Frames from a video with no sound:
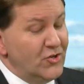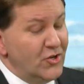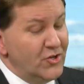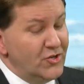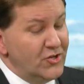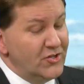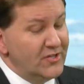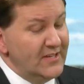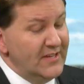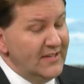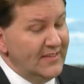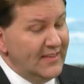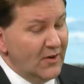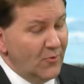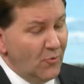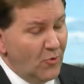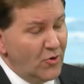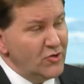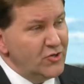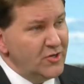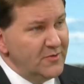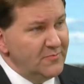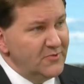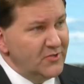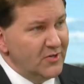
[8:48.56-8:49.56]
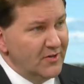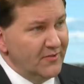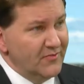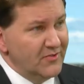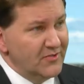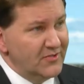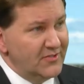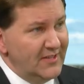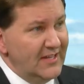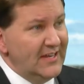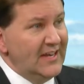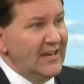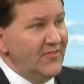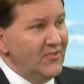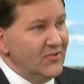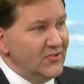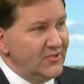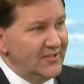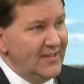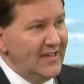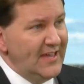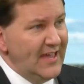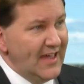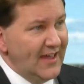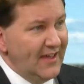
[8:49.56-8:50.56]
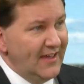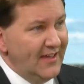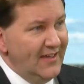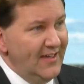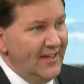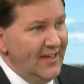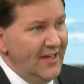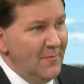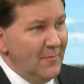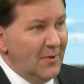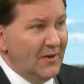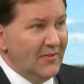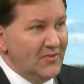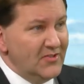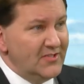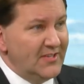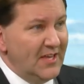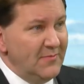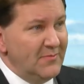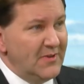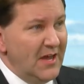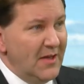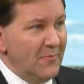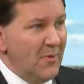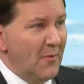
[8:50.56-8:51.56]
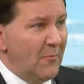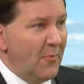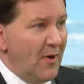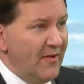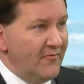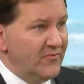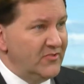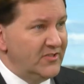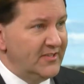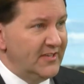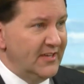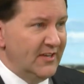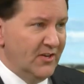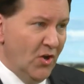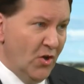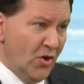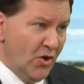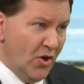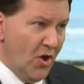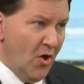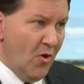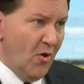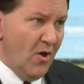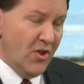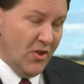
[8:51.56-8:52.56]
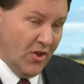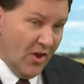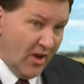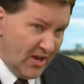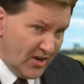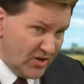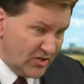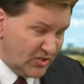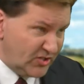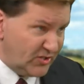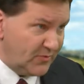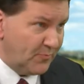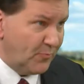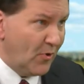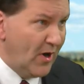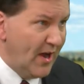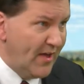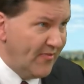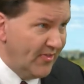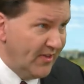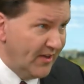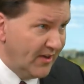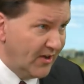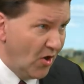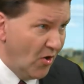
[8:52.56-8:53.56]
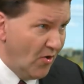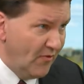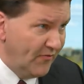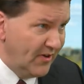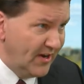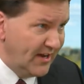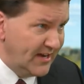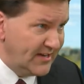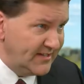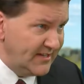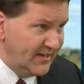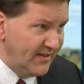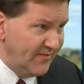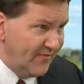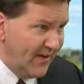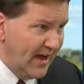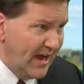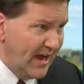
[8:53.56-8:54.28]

churches need that worship service. They need the singing. But at the same time, the province is saying, no, you're going to spread the COVID-19